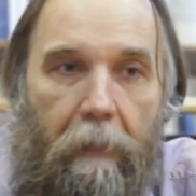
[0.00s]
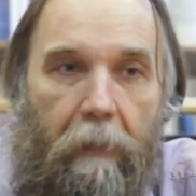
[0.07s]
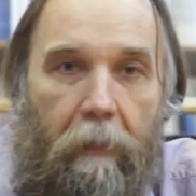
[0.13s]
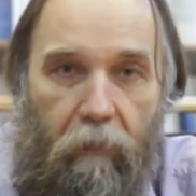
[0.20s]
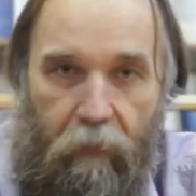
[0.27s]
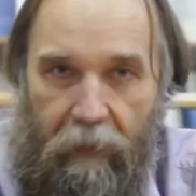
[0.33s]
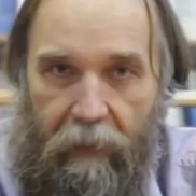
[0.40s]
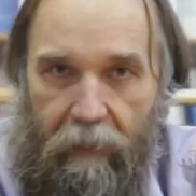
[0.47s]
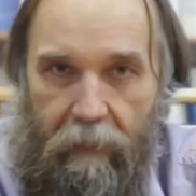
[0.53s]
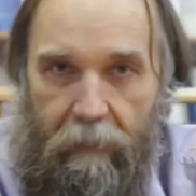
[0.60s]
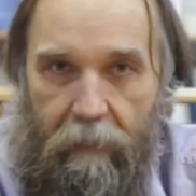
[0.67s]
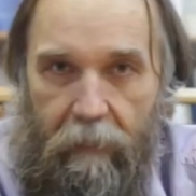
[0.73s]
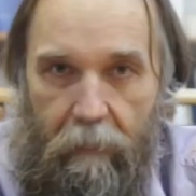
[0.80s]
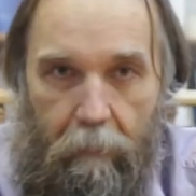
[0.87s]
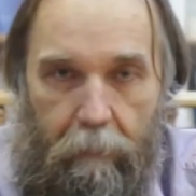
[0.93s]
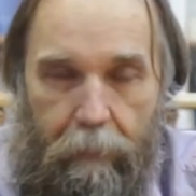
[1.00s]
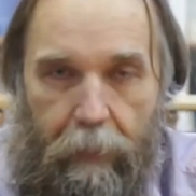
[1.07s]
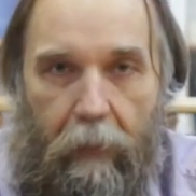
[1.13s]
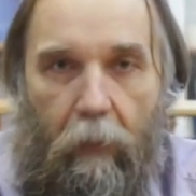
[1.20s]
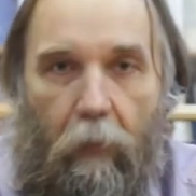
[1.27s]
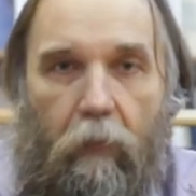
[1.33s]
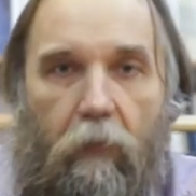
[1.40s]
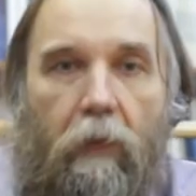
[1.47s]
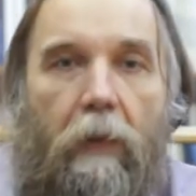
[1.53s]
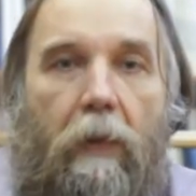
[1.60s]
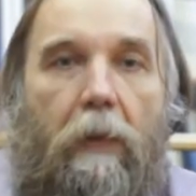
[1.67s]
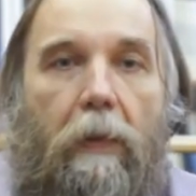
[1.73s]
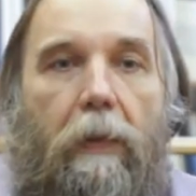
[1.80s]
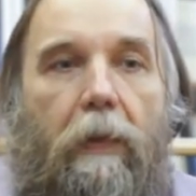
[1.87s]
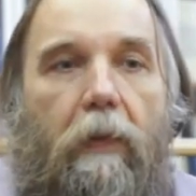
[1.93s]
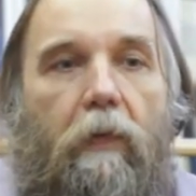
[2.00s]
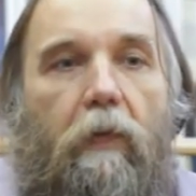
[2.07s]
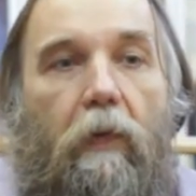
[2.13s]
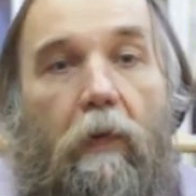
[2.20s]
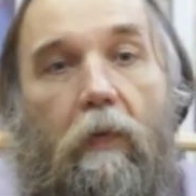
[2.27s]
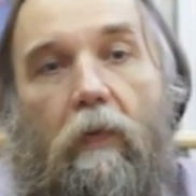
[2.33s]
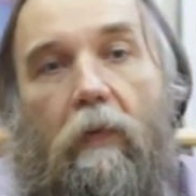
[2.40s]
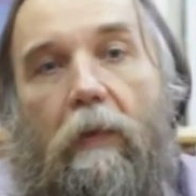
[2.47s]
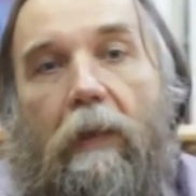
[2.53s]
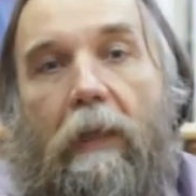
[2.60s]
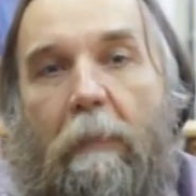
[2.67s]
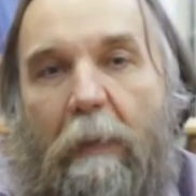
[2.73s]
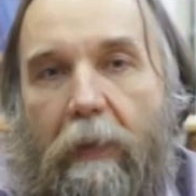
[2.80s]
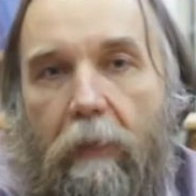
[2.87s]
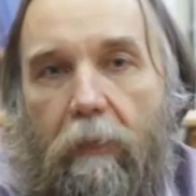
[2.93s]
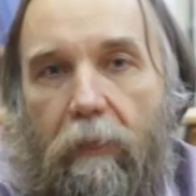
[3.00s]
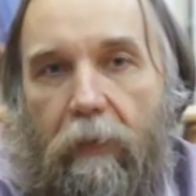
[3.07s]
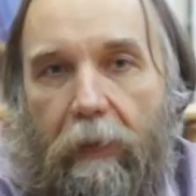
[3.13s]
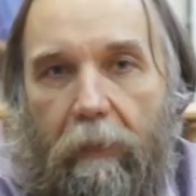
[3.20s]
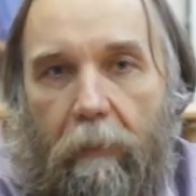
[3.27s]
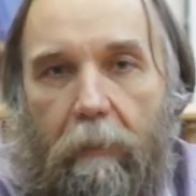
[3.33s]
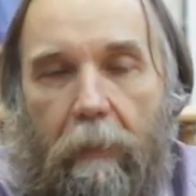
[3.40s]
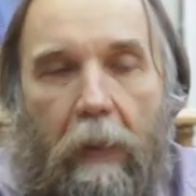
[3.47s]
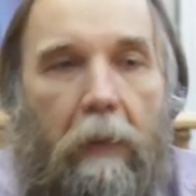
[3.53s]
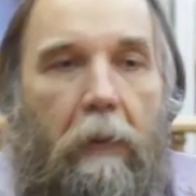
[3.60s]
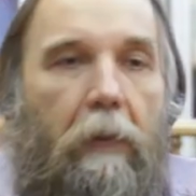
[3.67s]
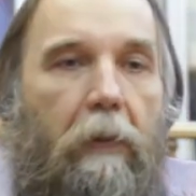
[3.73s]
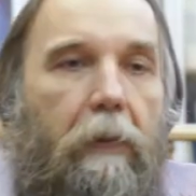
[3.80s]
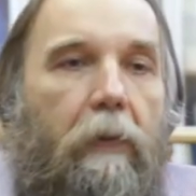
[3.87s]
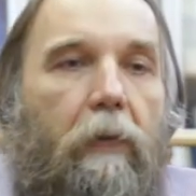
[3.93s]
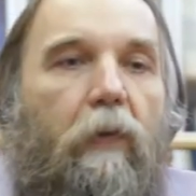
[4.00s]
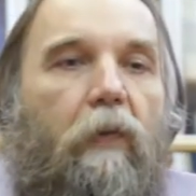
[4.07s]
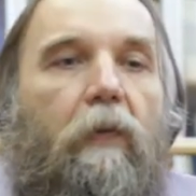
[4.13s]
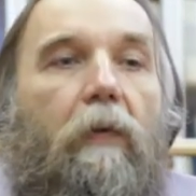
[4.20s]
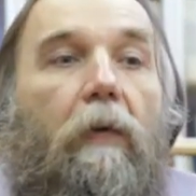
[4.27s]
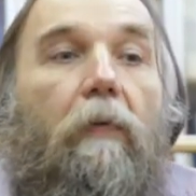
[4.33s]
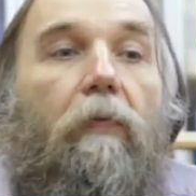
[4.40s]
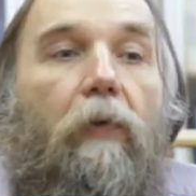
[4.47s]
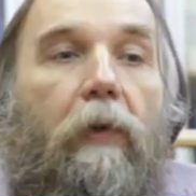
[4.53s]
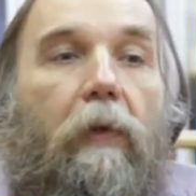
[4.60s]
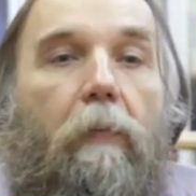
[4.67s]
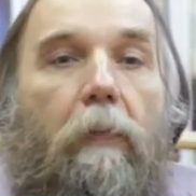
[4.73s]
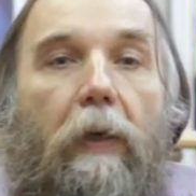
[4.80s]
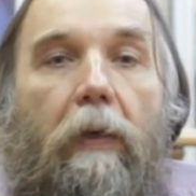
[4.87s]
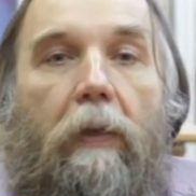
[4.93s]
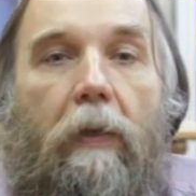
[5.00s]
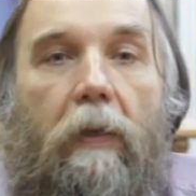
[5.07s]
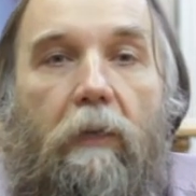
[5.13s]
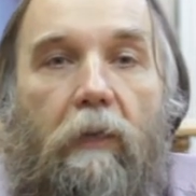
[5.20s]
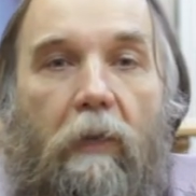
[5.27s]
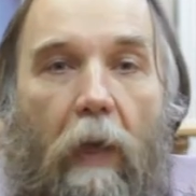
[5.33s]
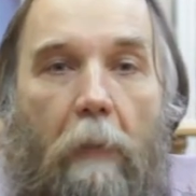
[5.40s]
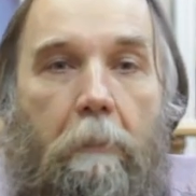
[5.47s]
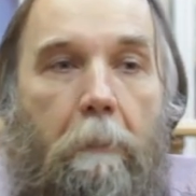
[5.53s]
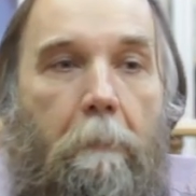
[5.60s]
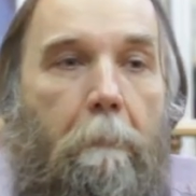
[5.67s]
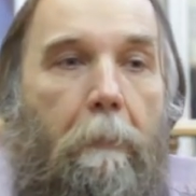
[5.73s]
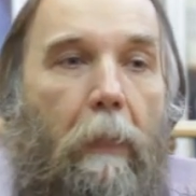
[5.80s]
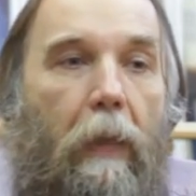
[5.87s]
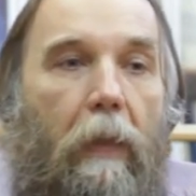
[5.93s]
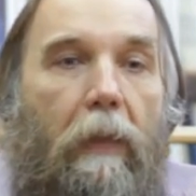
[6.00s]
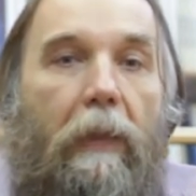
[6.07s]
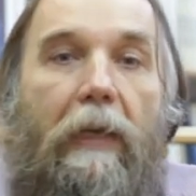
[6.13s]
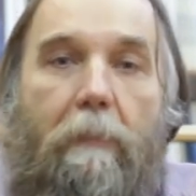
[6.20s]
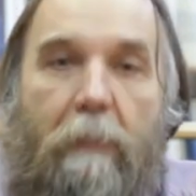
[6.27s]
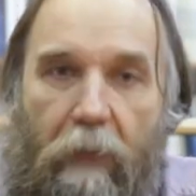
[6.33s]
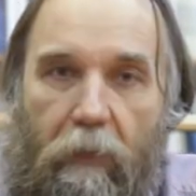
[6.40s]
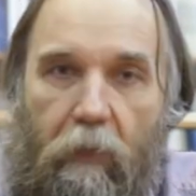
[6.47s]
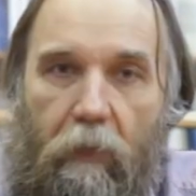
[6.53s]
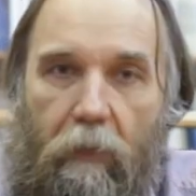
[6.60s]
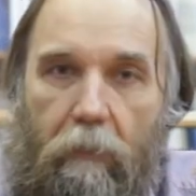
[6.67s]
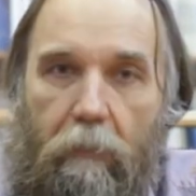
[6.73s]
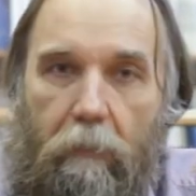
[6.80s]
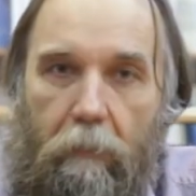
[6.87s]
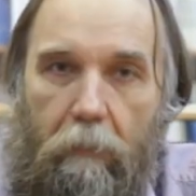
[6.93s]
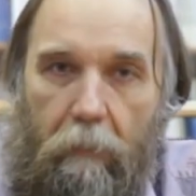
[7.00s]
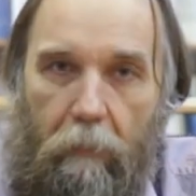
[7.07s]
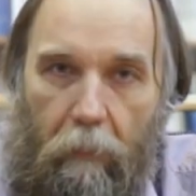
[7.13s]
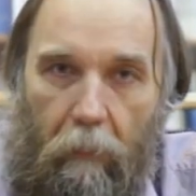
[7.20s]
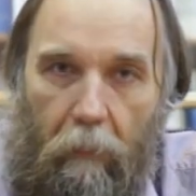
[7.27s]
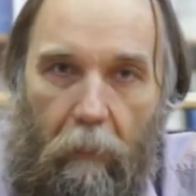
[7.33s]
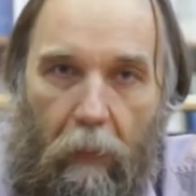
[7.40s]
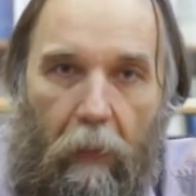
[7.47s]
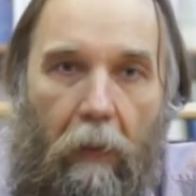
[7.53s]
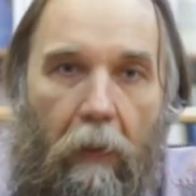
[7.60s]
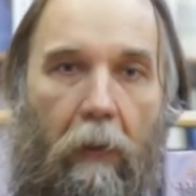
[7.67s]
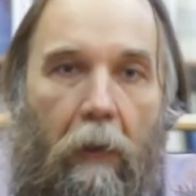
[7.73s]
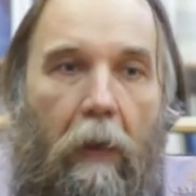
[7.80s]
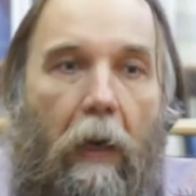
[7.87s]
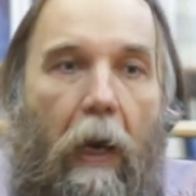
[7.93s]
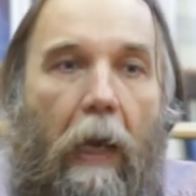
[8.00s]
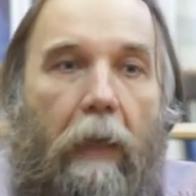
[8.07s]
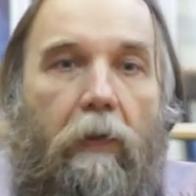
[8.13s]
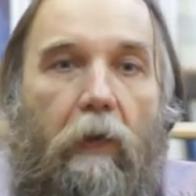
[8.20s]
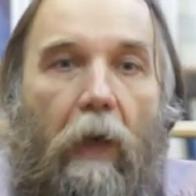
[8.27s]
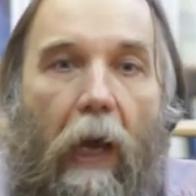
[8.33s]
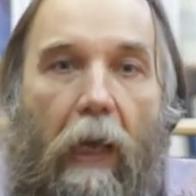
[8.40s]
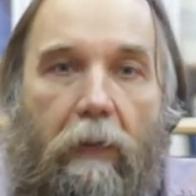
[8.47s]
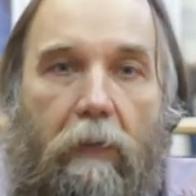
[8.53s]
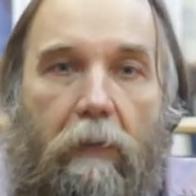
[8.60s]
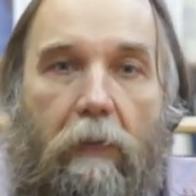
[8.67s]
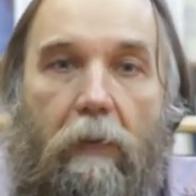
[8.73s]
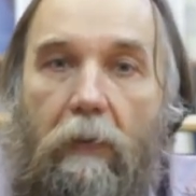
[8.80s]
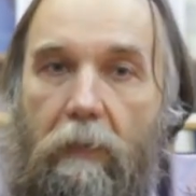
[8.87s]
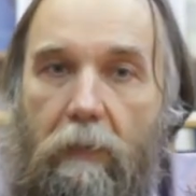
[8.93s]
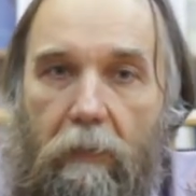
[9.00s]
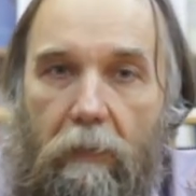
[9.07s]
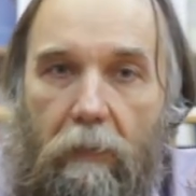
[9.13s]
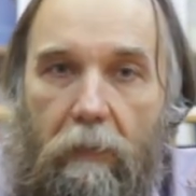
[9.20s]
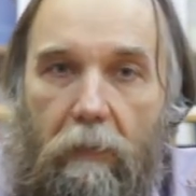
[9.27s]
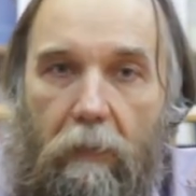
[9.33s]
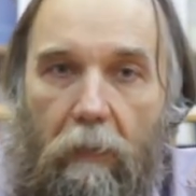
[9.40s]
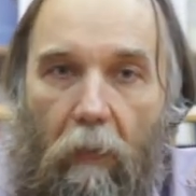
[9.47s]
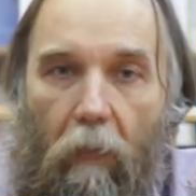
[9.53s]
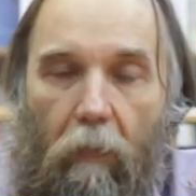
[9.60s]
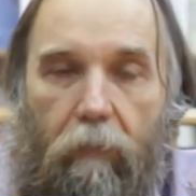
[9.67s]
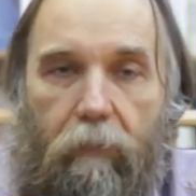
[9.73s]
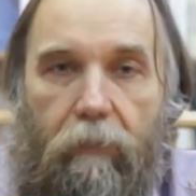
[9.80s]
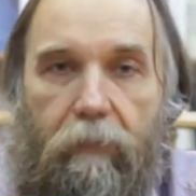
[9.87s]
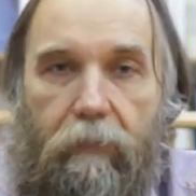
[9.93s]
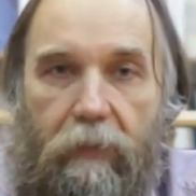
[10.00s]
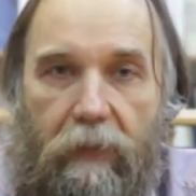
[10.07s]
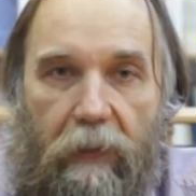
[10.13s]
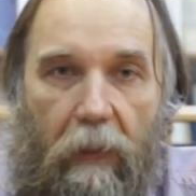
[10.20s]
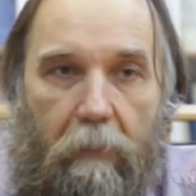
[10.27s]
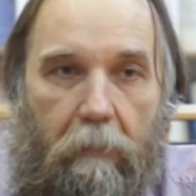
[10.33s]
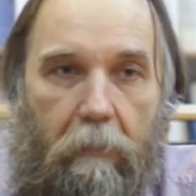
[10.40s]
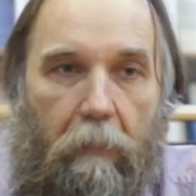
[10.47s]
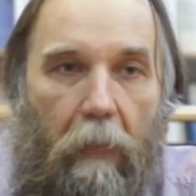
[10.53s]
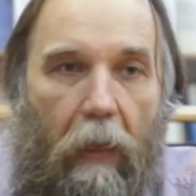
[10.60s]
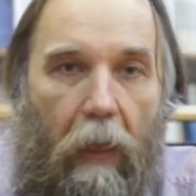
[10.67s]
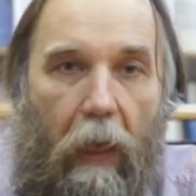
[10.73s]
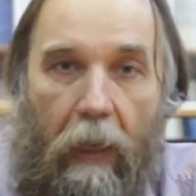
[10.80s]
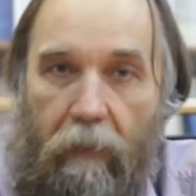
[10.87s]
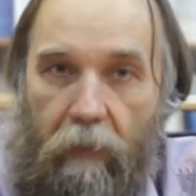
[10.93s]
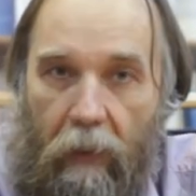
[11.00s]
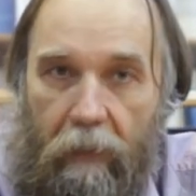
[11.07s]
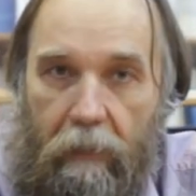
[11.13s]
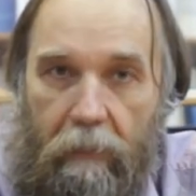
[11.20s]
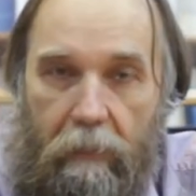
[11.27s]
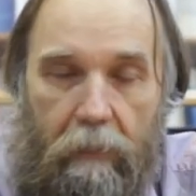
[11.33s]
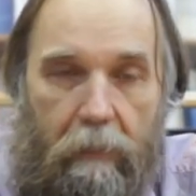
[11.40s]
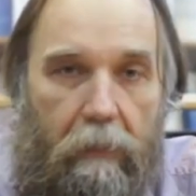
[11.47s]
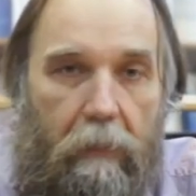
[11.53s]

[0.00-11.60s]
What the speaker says: free, because this is limited freedom. That is a freedom in some limits and under control of some hierarchical